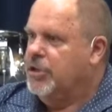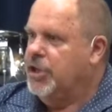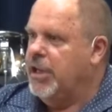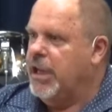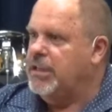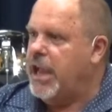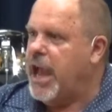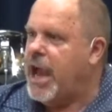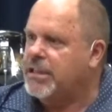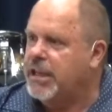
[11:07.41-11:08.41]
She gets
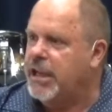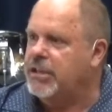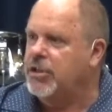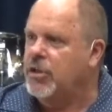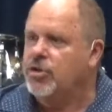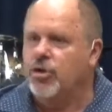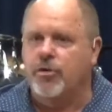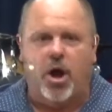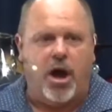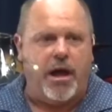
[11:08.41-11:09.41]
access
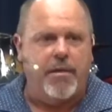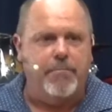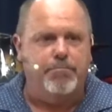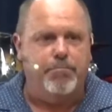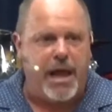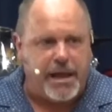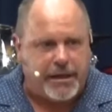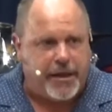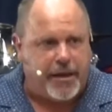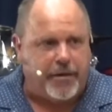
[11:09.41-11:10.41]
to my
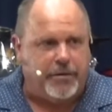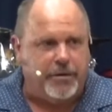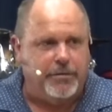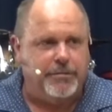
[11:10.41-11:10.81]
bank account.